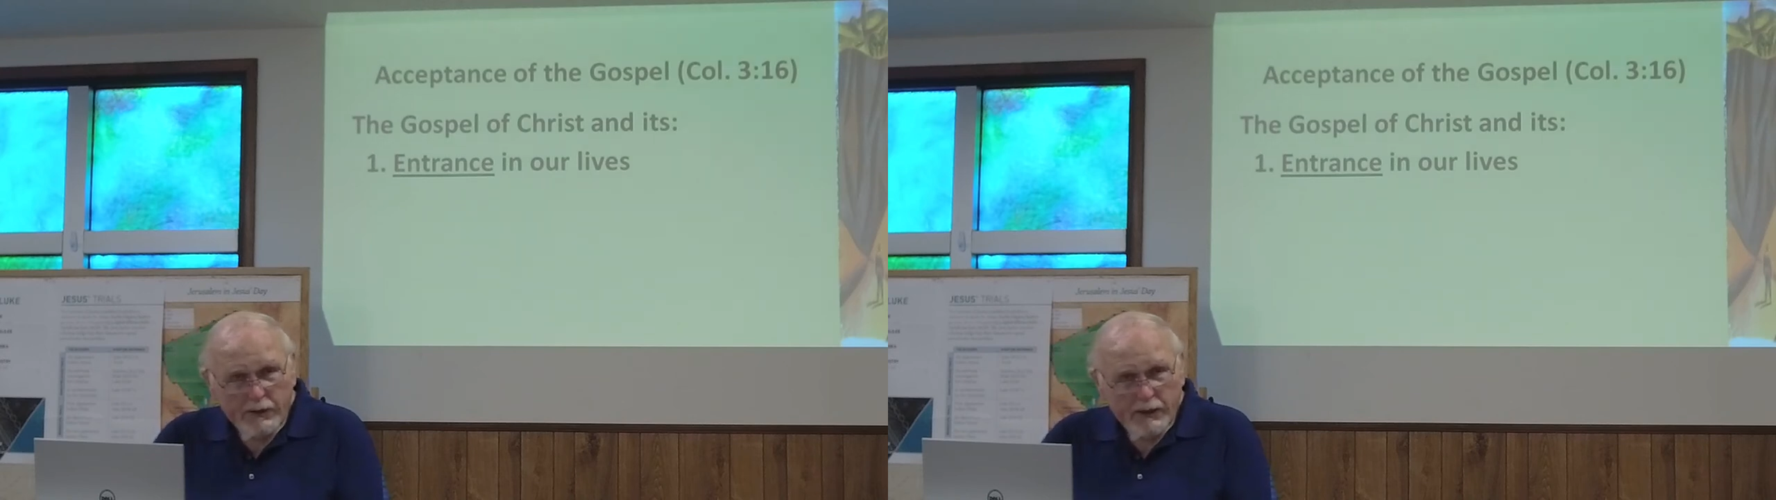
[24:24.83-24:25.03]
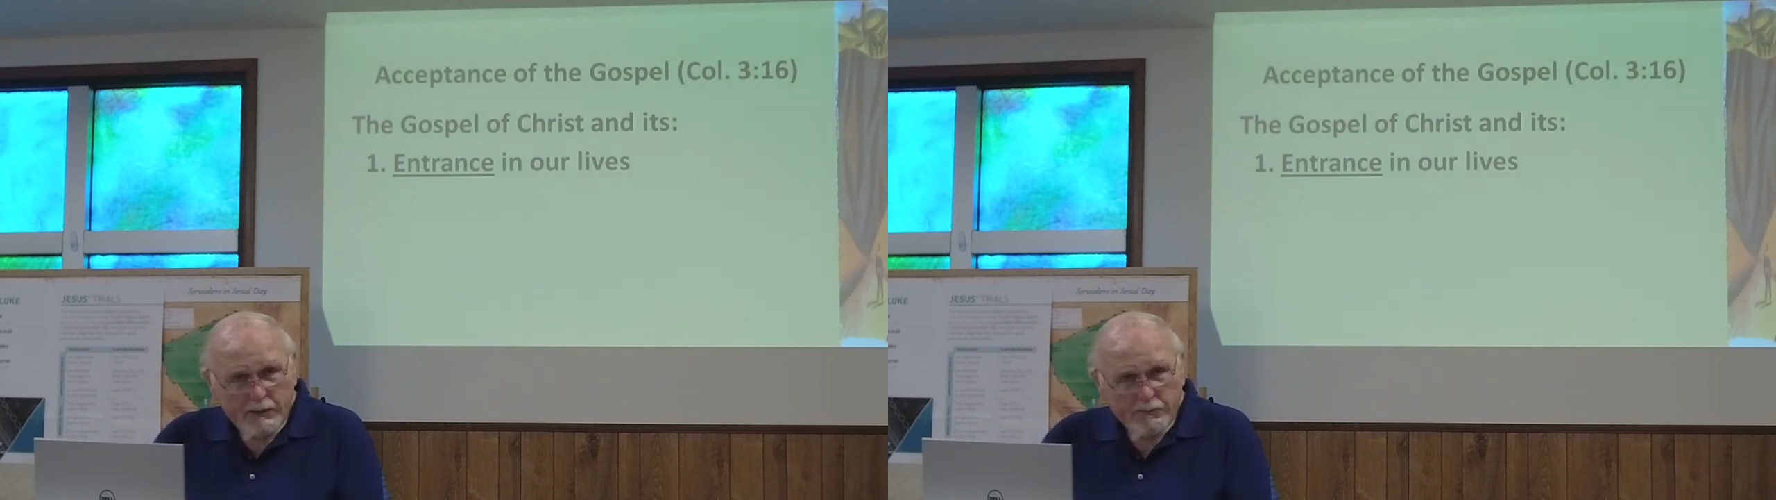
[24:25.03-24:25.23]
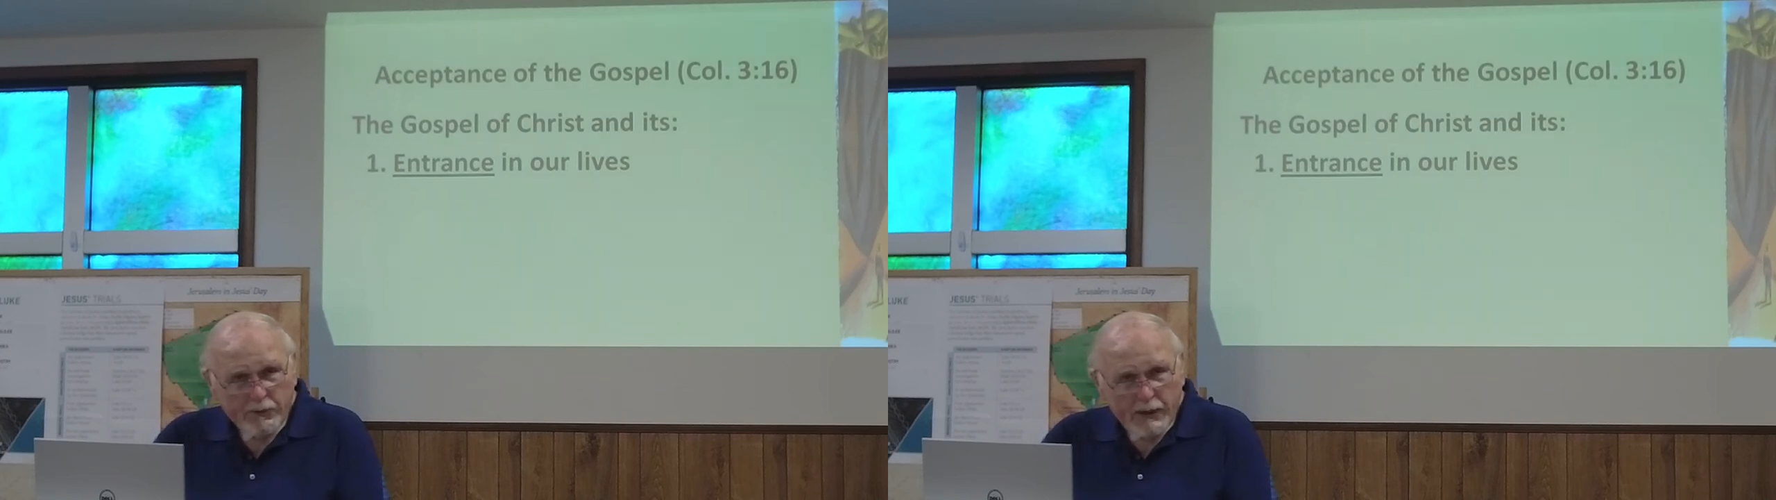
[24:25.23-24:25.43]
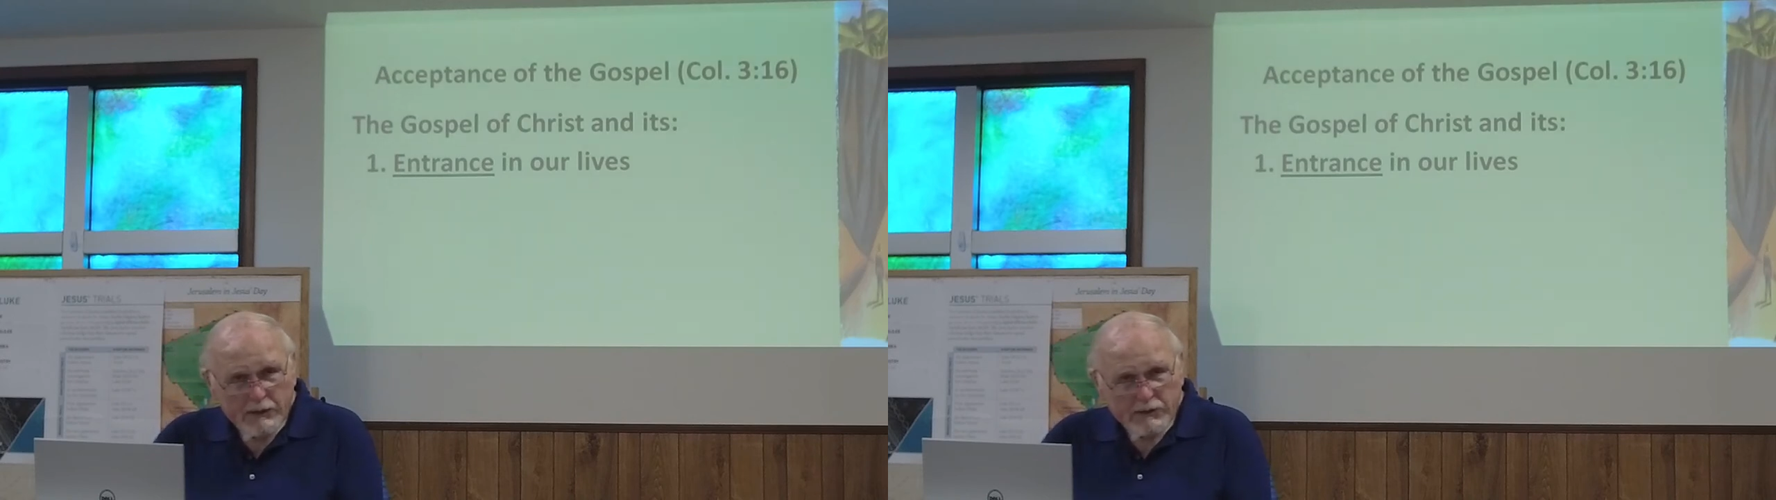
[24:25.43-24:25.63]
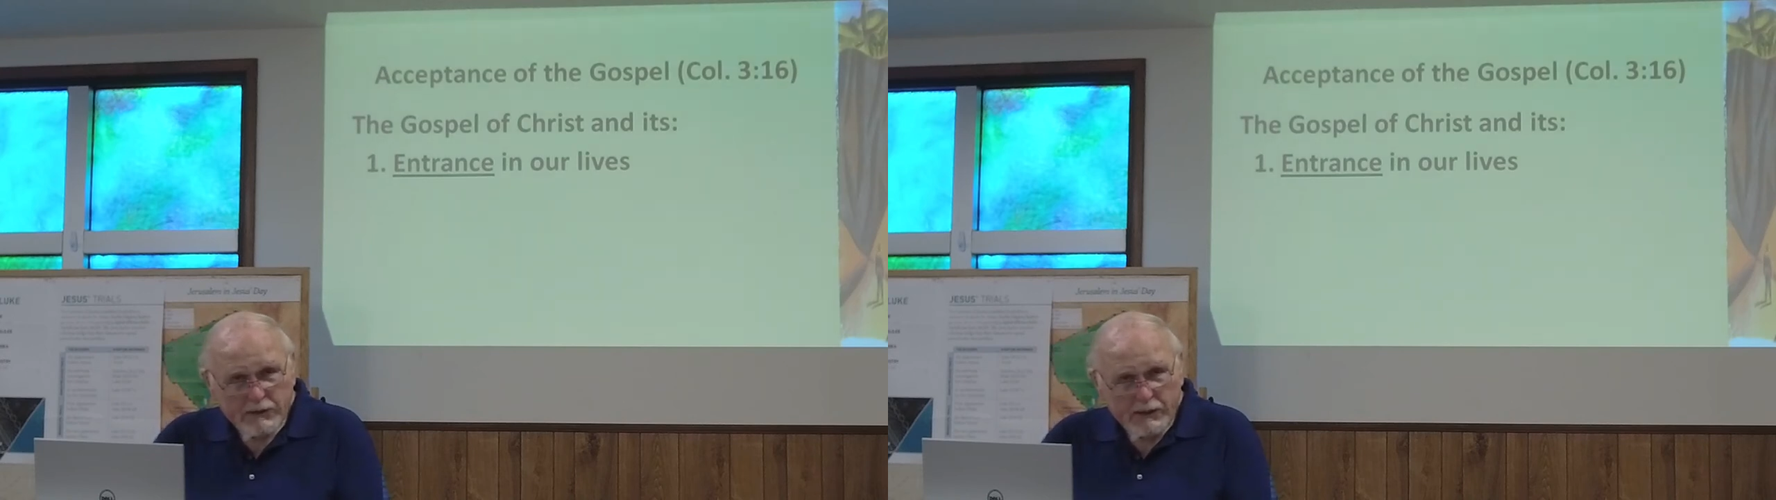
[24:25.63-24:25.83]
in that
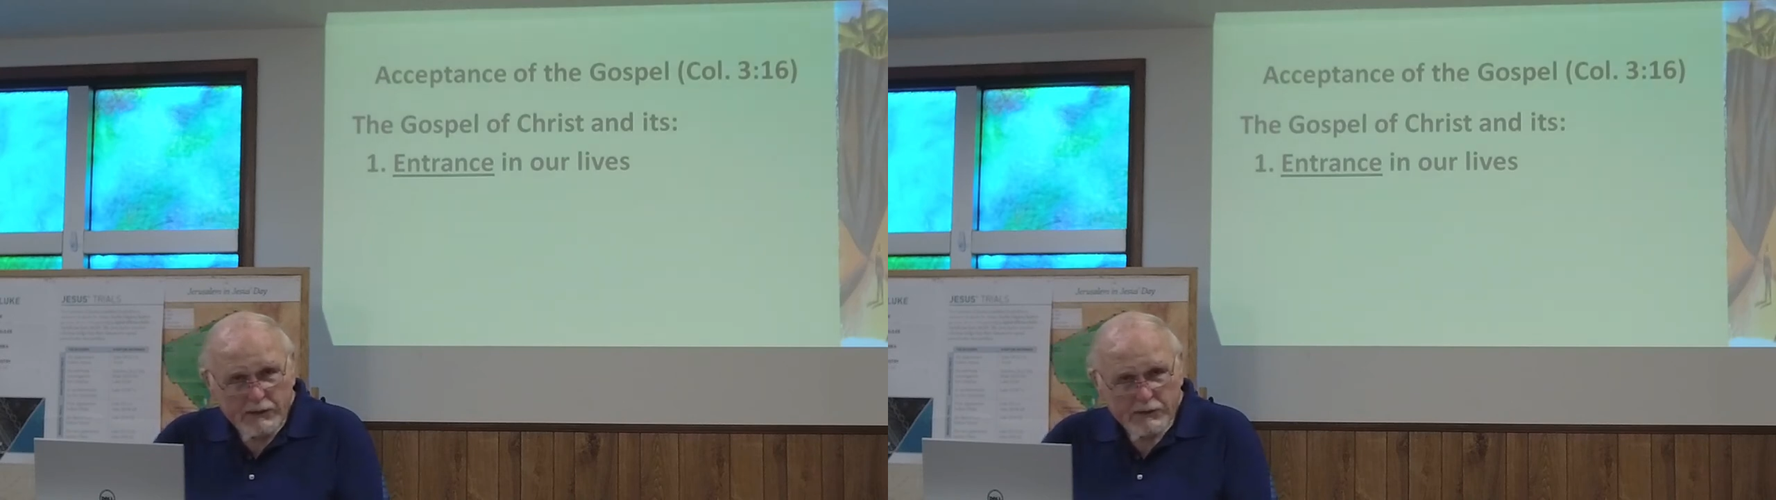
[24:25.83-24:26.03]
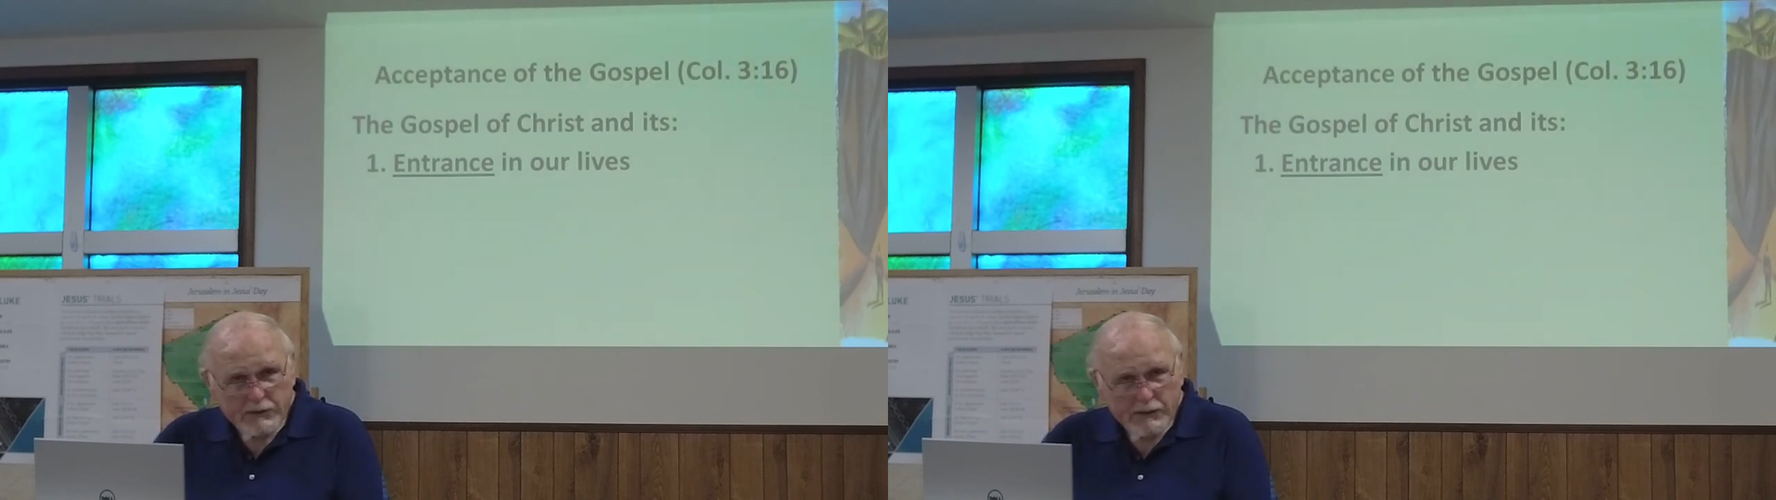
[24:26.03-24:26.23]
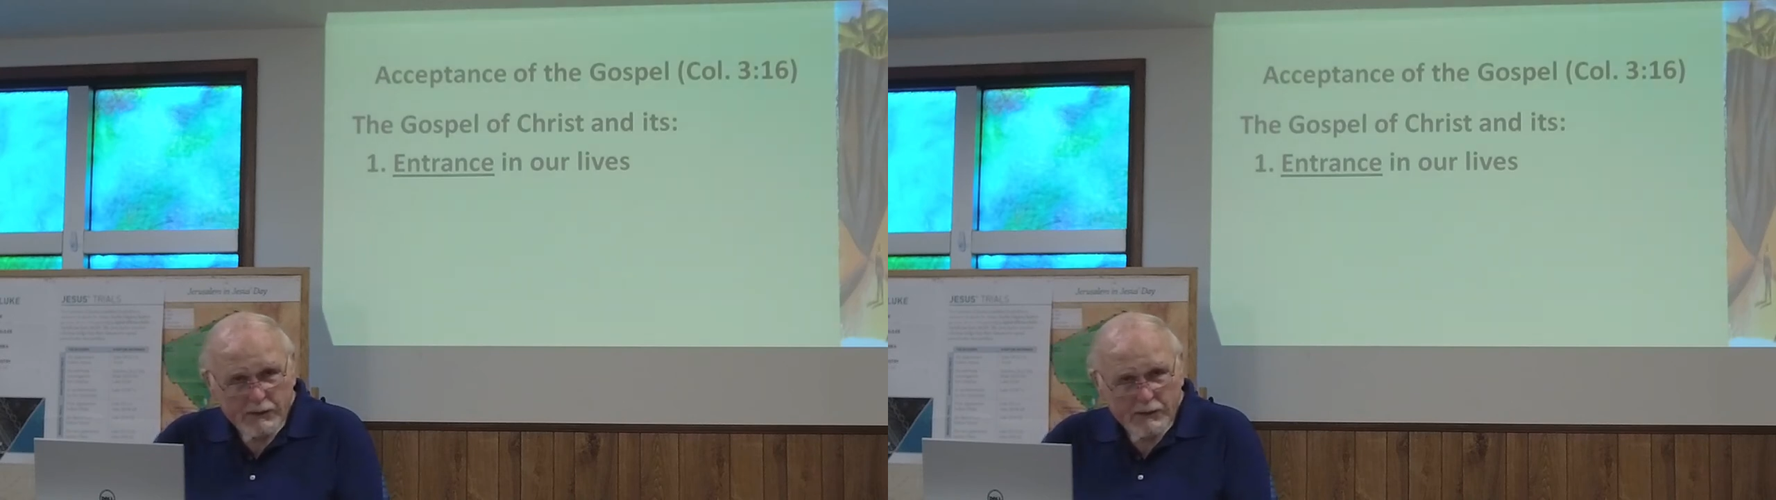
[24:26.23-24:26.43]
process,